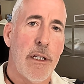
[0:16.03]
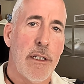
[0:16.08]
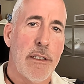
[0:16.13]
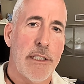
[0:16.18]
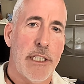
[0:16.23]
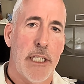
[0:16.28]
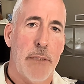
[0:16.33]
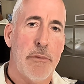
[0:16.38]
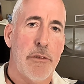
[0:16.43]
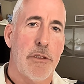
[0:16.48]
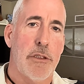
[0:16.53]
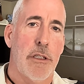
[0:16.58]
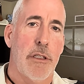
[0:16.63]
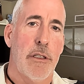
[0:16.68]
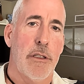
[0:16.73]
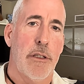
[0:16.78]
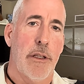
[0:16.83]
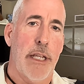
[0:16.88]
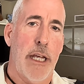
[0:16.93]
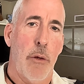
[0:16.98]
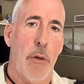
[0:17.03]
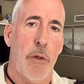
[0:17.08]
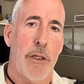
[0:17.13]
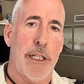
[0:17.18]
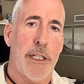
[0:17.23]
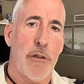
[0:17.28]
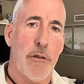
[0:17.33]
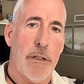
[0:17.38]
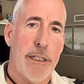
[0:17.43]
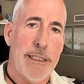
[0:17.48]
Tips that will
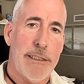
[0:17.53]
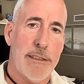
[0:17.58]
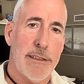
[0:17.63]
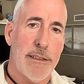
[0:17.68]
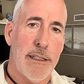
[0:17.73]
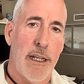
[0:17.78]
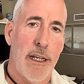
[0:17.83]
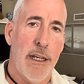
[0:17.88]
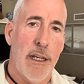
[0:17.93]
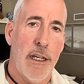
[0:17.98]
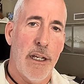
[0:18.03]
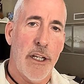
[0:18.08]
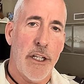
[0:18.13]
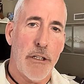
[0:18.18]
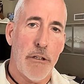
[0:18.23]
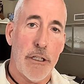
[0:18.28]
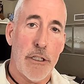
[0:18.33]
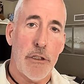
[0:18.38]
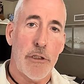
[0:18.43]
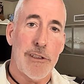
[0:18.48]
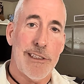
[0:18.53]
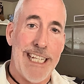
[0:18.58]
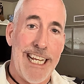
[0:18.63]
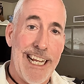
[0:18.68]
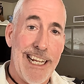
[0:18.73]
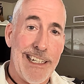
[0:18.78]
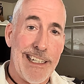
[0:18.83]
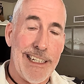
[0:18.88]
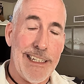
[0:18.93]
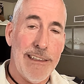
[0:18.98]
increase your
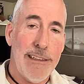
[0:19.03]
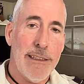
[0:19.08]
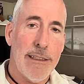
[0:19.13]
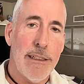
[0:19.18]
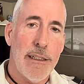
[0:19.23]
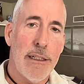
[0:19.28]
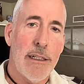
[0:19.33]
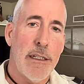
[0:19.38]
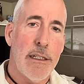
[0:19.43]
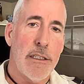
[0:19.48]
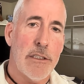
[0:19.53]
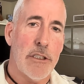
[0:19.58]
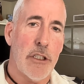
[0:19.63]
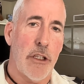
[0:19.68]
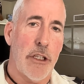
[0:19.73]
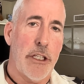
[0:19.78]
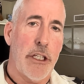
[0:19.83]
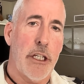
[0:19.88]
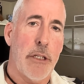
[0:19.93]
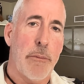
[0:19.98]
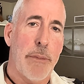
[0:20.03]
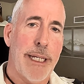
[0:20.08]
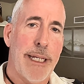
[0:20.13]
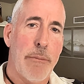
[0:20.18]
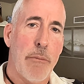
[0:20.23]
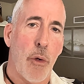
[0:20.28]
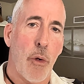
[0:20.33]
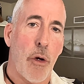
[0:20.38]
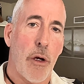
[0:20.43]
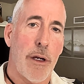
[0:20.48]
understanding so that you can be
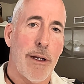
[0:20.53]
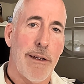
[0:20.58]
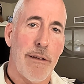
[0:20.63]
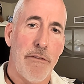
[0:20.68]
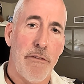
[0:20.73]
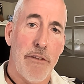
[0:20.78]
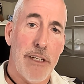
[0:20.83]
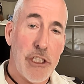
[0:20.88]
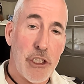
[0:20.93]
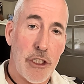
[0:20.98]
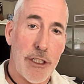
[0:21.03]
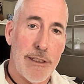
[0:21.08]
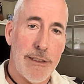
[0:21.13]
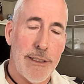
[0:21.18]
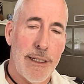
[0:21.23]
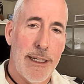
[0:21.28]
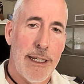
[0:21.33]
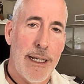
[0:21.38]
more efficient